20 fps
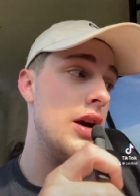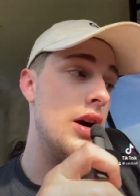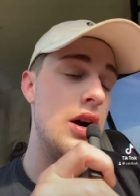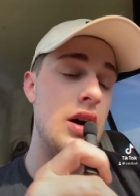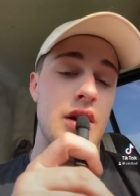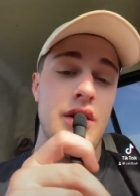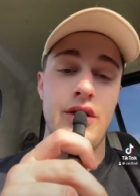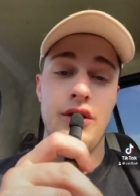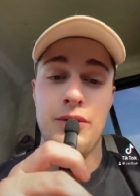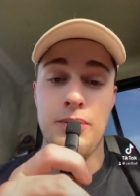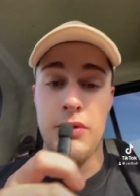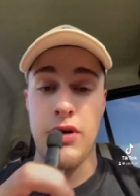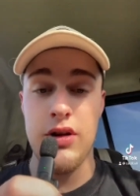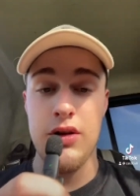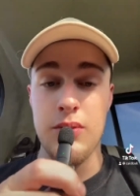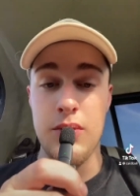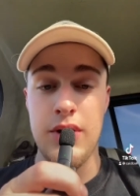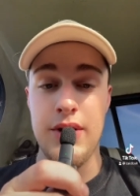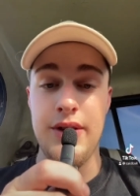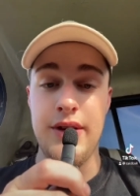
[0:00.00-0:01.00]
On the
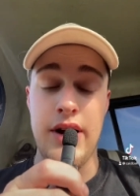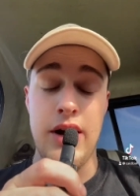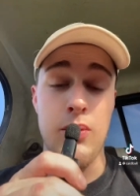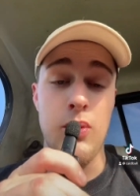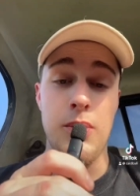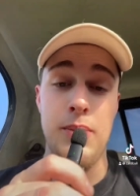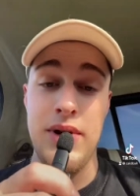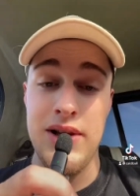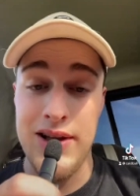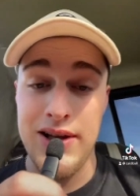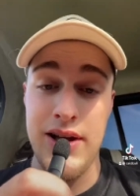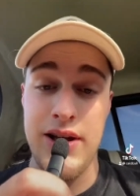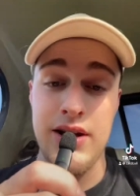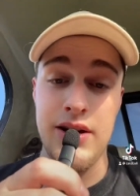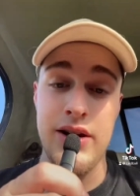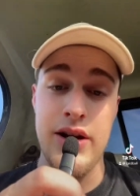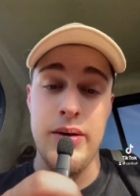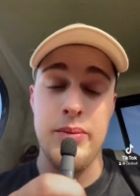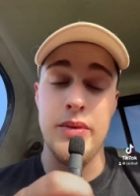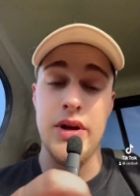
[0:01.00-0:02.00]
smaller one that I will be linking
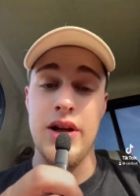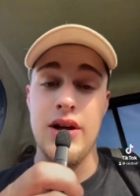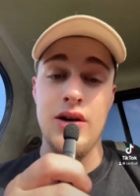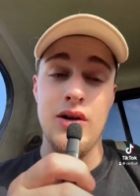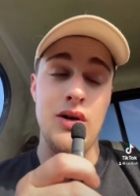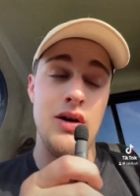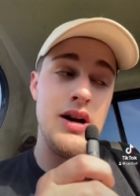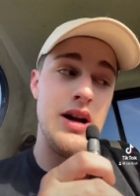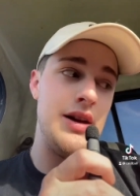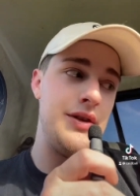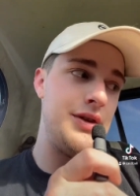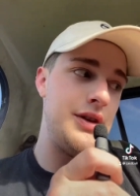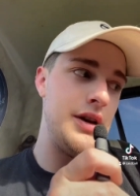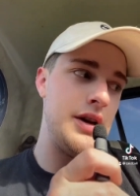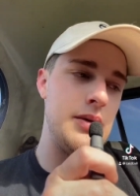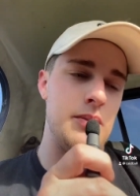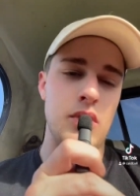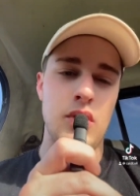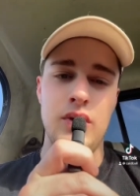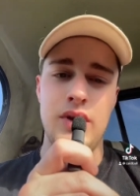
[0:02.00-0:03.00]
down below, I think
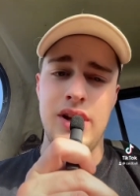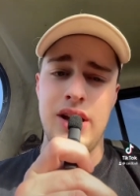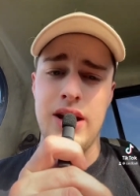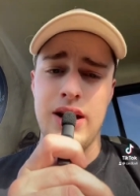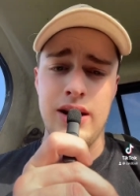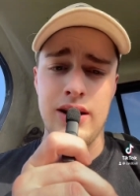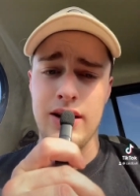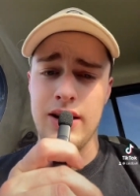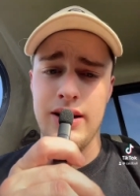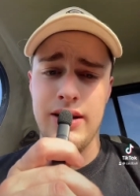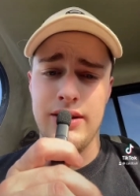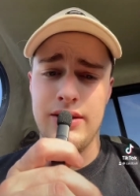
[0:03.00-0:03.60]
I'm only getting